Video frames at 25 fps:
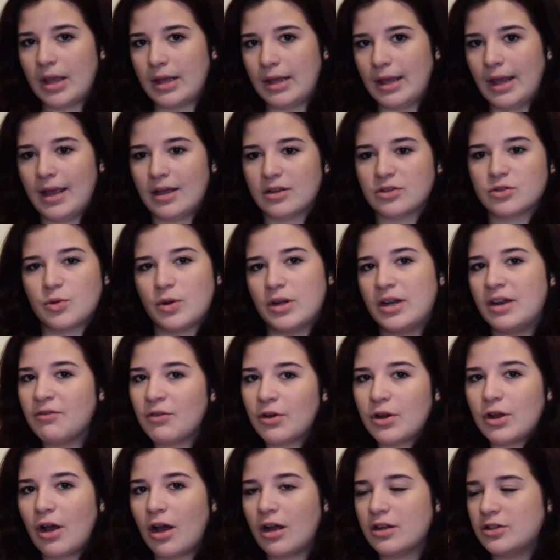so I
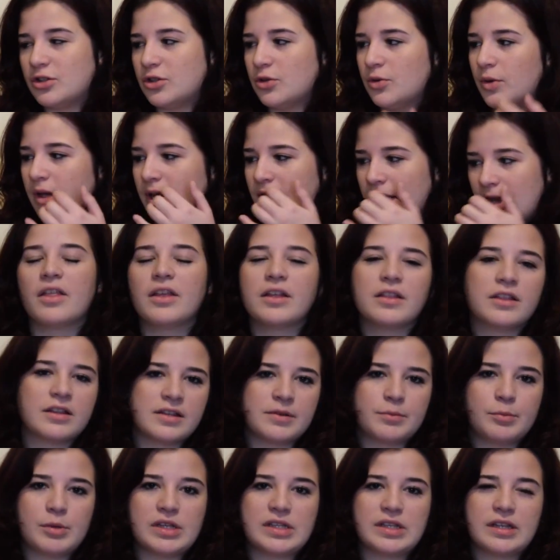never got to it. I think this
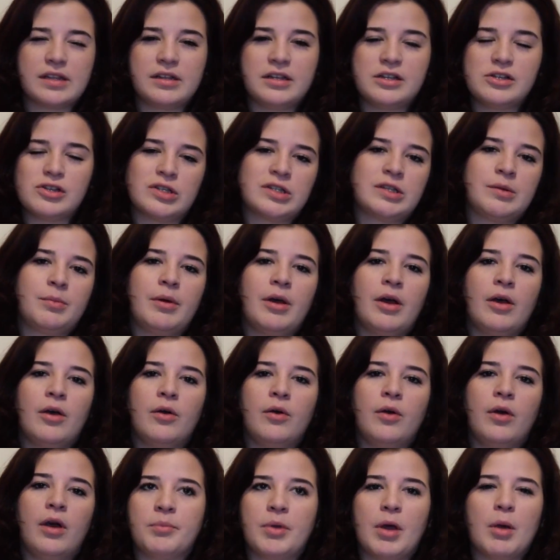is basically just
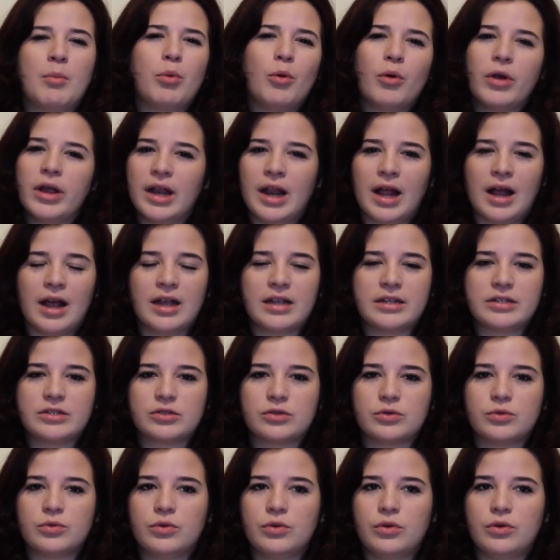about a boy in high
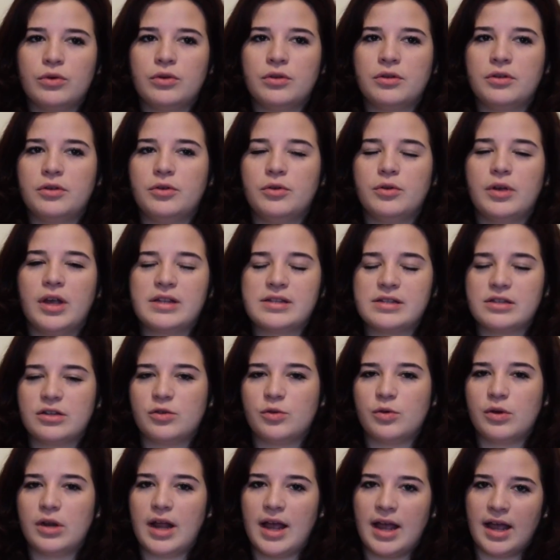school who gets
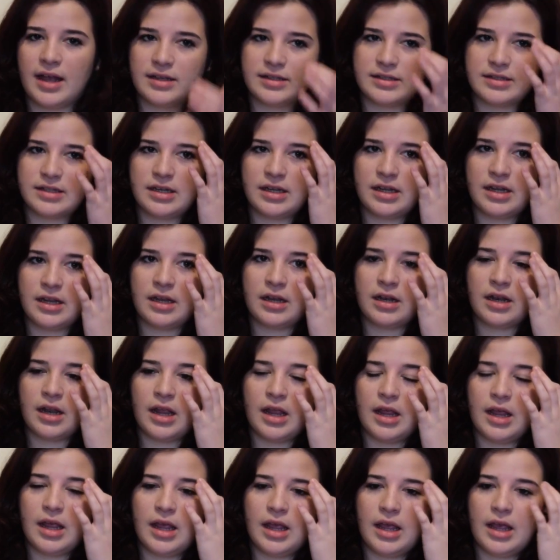into an accident,
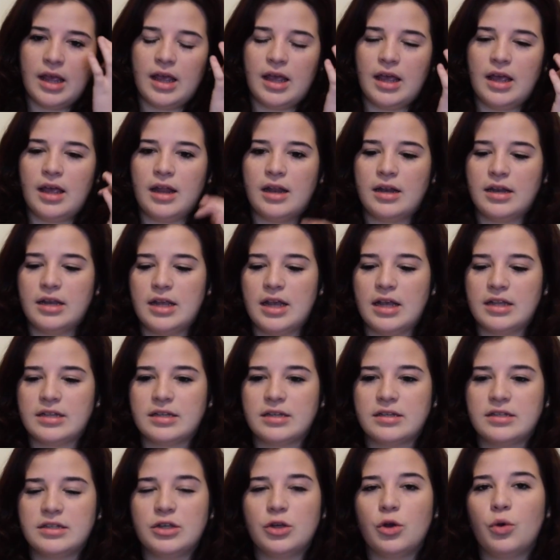and he has
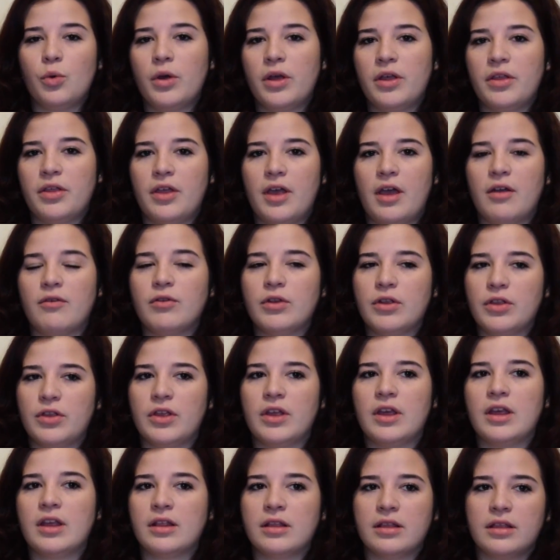to deal with
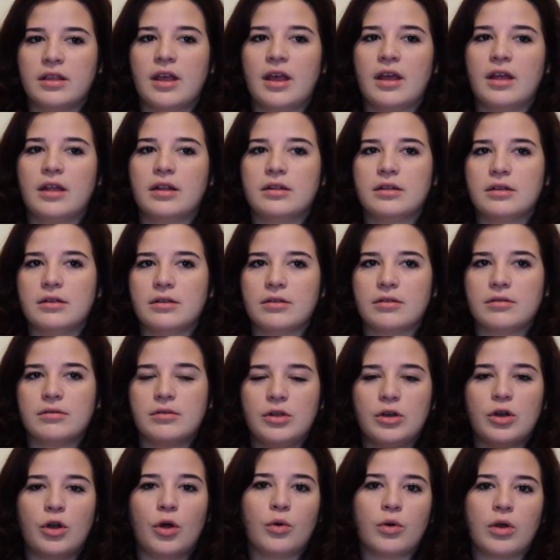everything that,
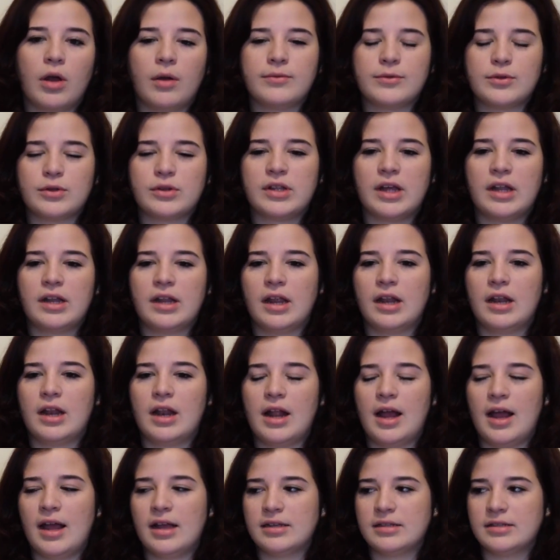you know, comes with getting in
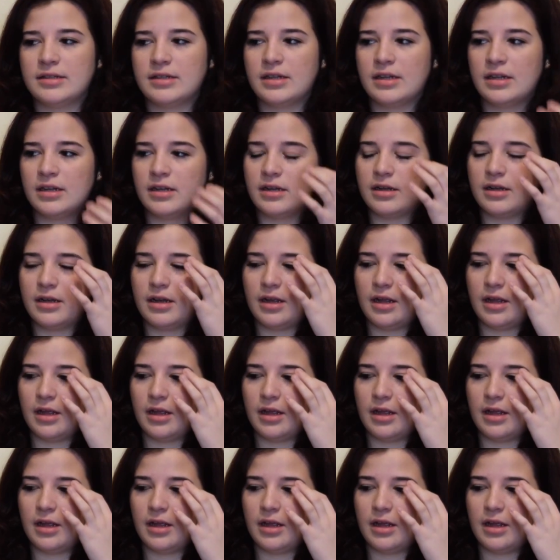an accident.